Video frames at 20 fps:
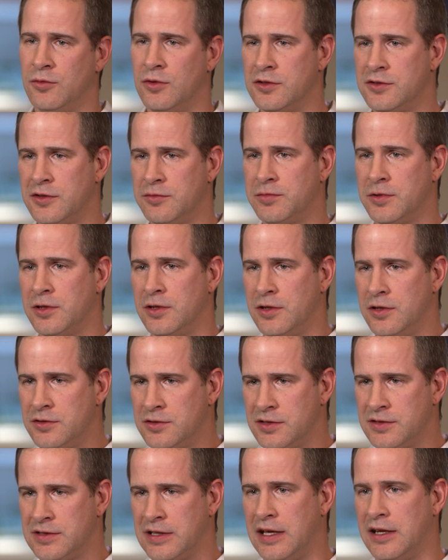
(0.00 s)
once it
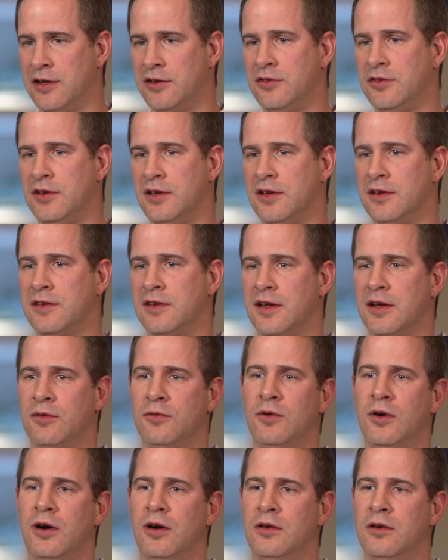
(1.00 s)
produces energy, it's like,
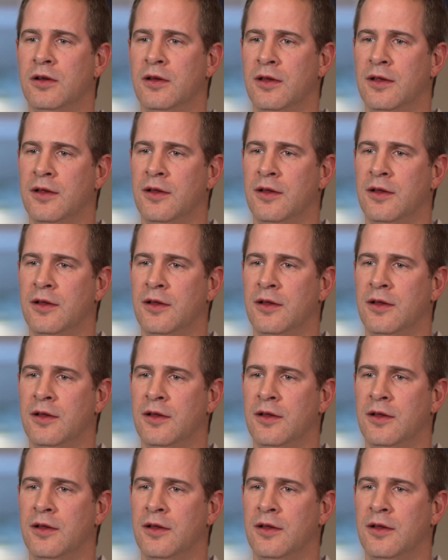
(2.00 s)
well,